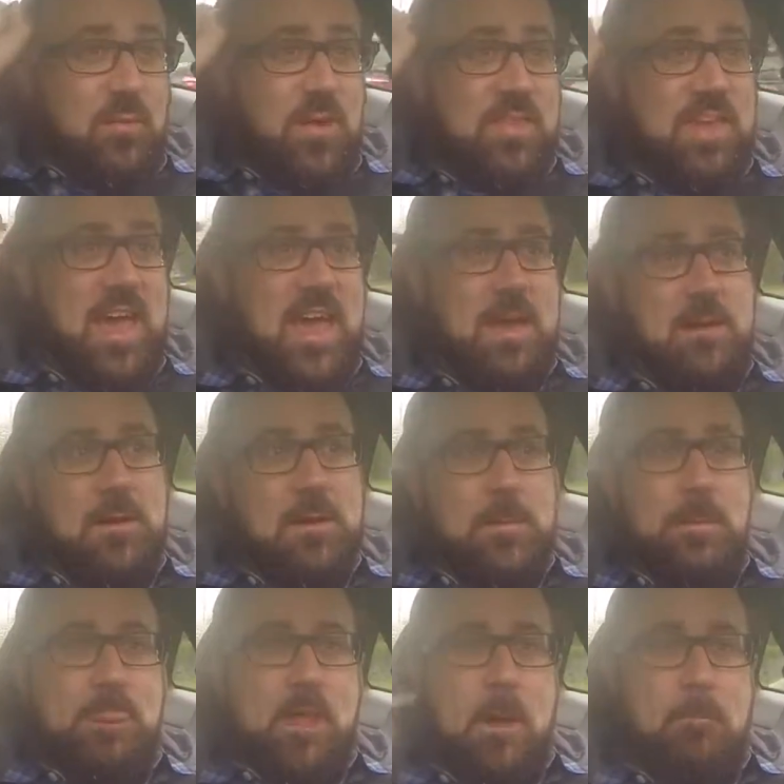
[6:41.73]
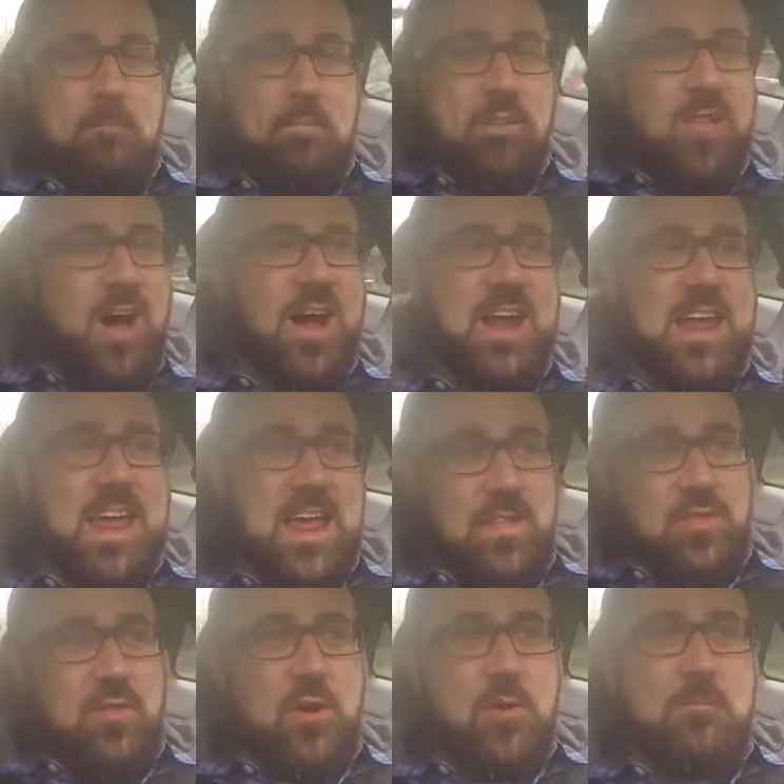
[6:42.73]
with a plug
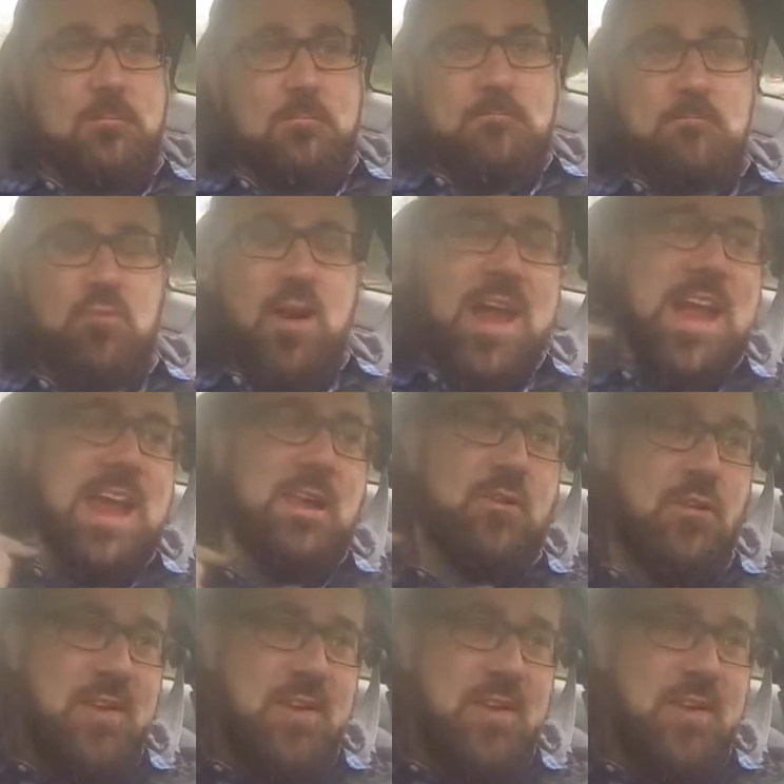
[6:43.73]
in their brain or